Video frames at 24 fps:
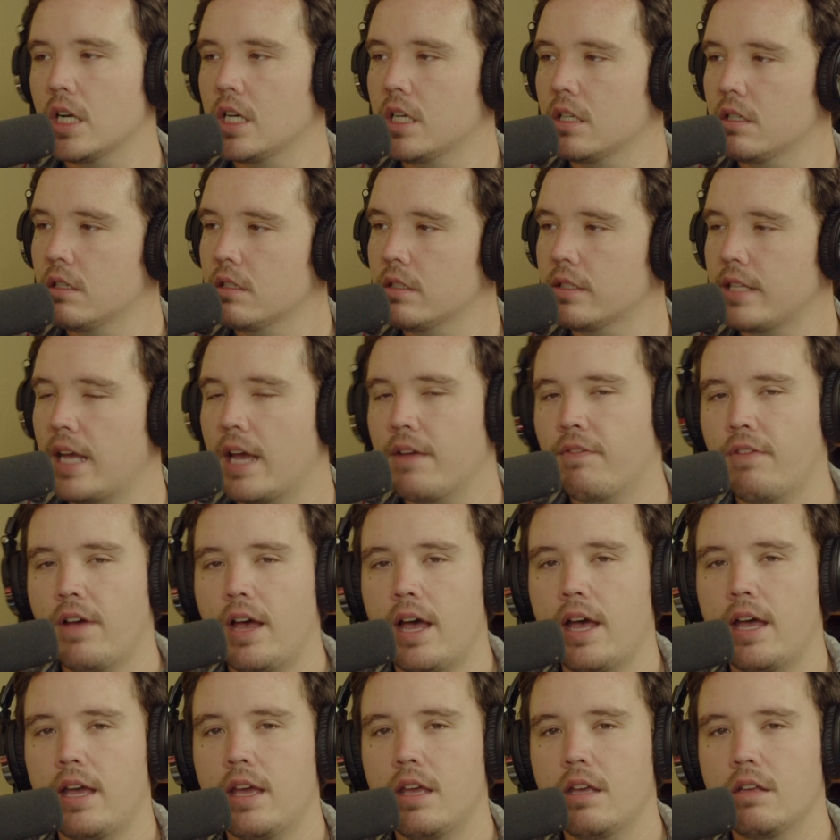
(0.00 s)
a
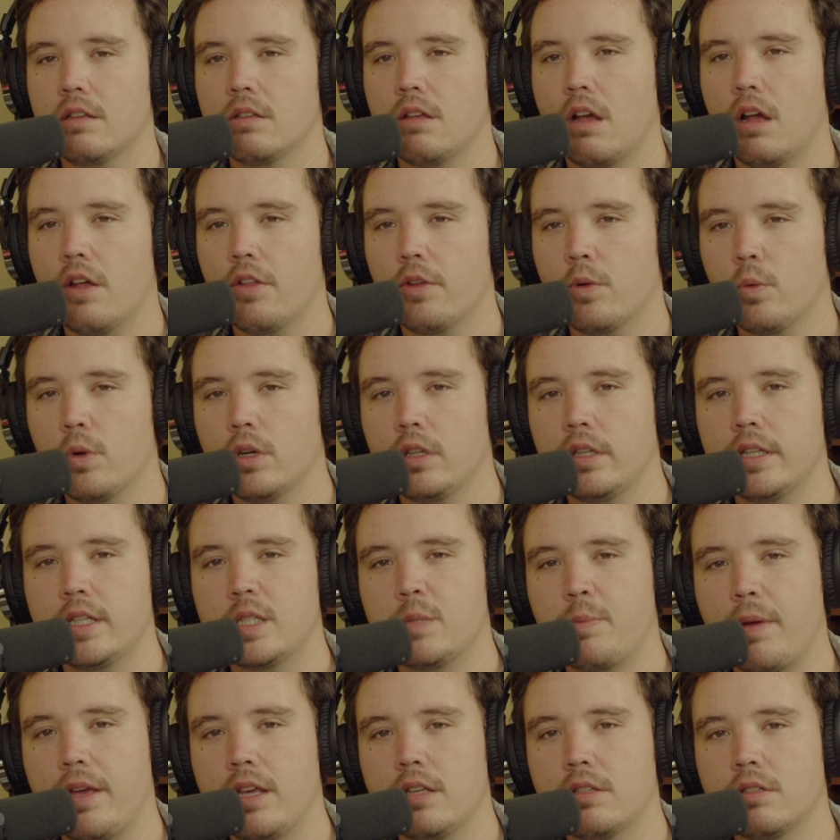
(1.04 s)
sci-fi otherworldly
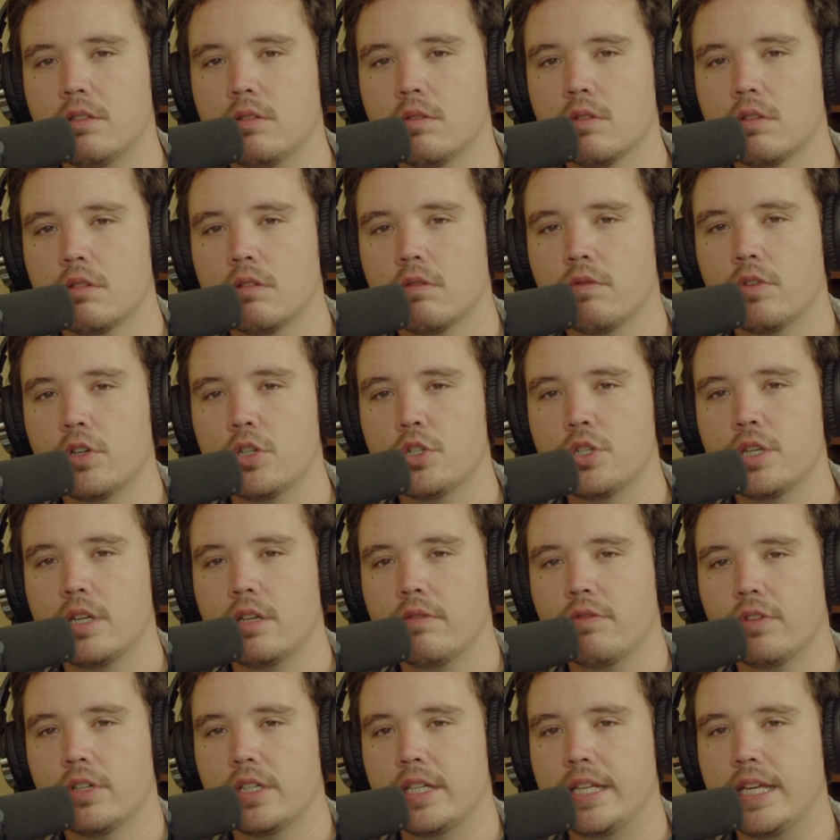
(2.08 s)
space version
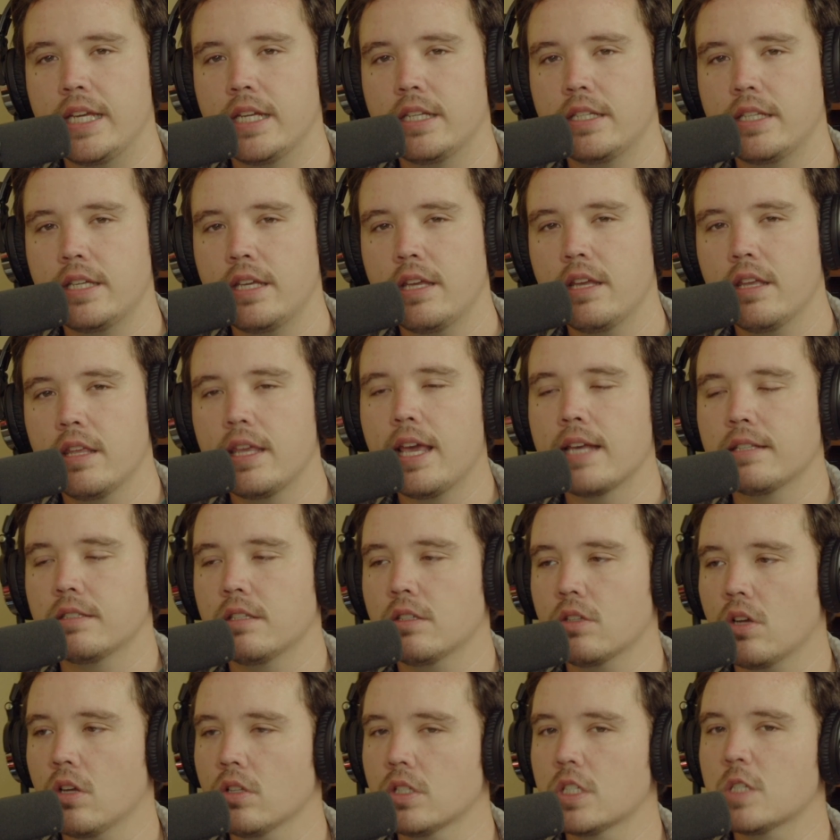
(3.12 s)
for D&D? Yes,
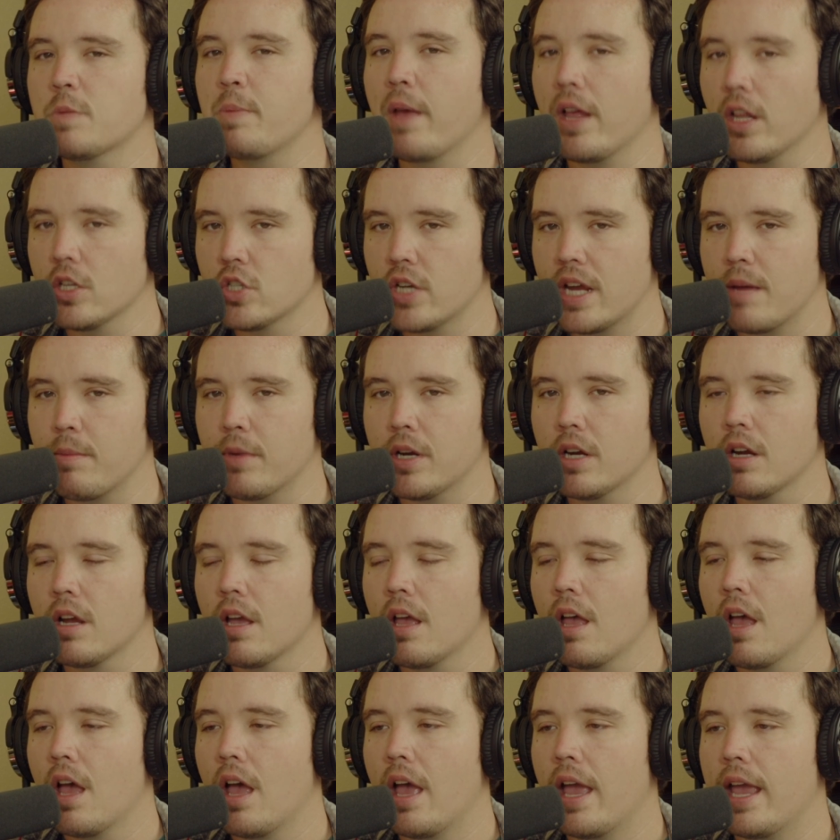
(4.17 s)
it's called Spelljammer.
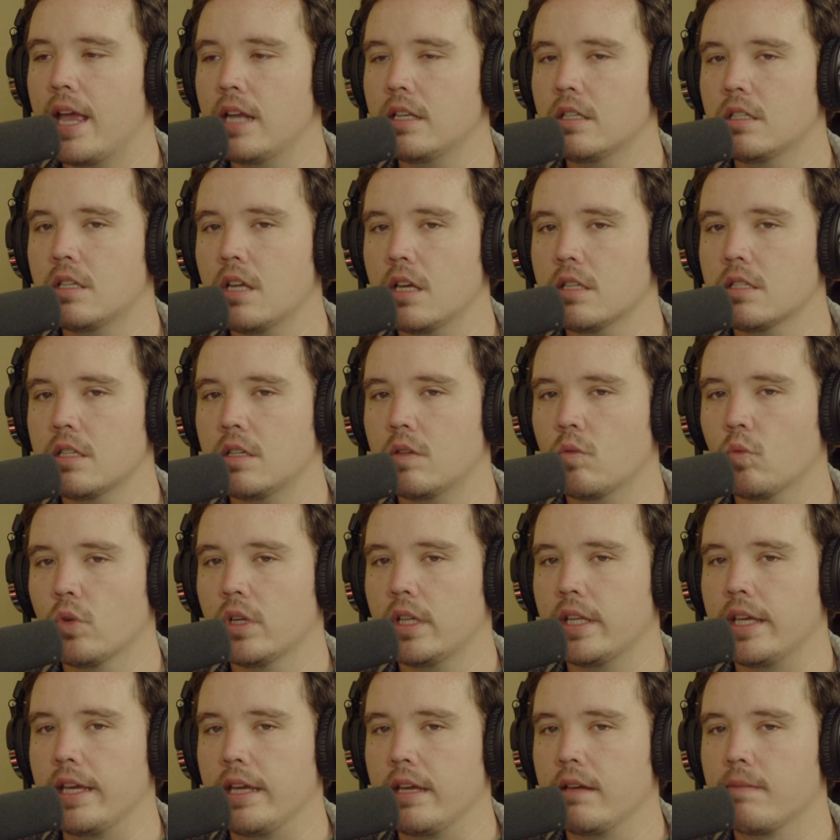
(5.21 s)
It doesn't
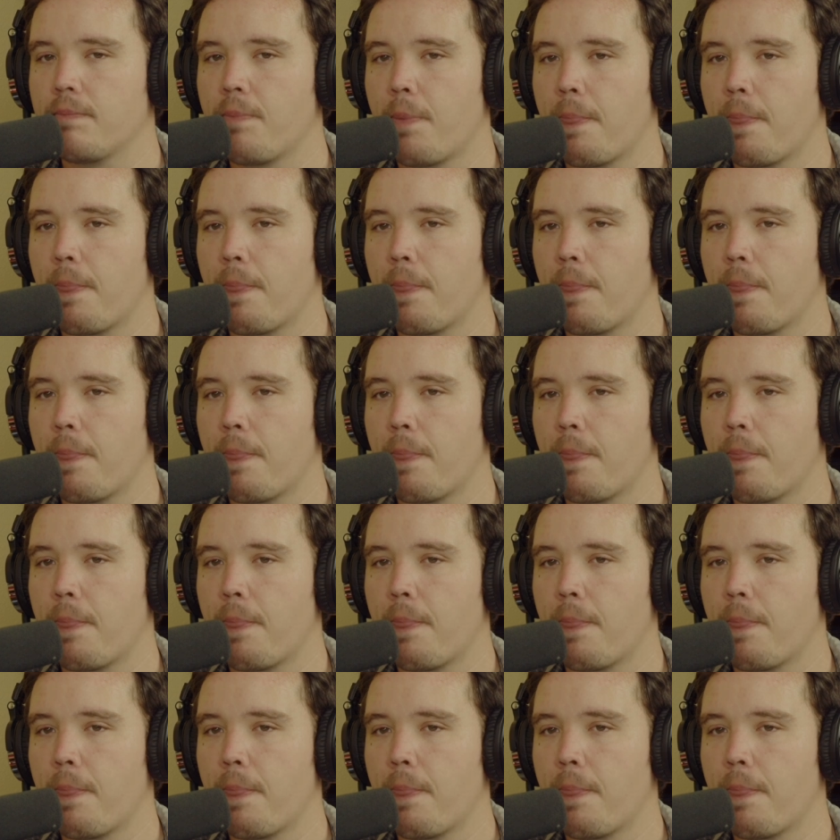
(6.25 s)
really